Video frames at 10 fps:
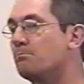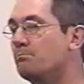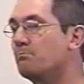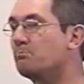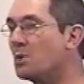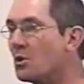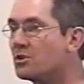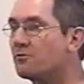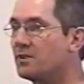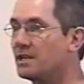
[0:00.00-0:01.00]

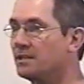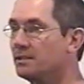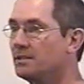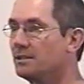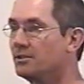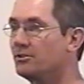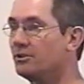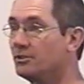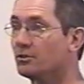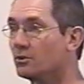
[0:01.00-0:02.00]
motivated
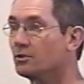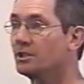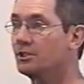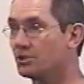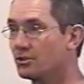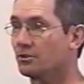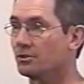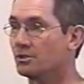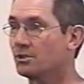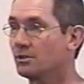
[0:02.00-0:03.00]
the early
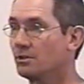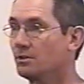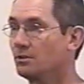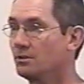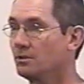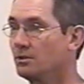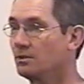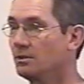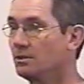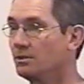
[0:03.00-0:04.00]
church
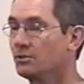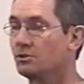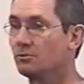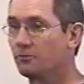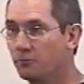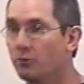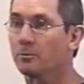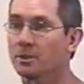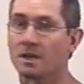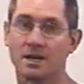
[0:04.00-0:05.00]
to
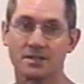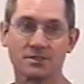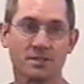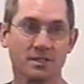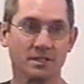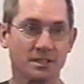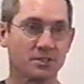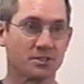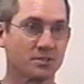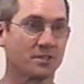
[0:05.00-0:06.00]
formalize
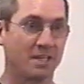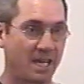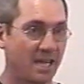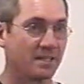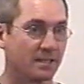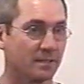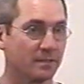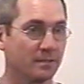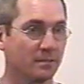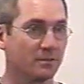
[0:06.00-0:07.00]
its canon,
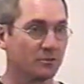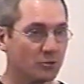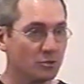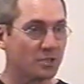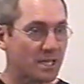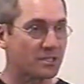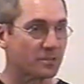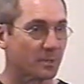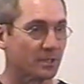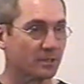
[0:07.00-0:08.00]
New
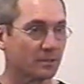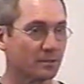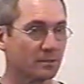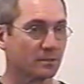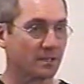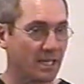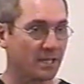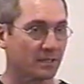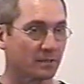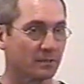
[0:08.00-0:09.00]
Testament canon.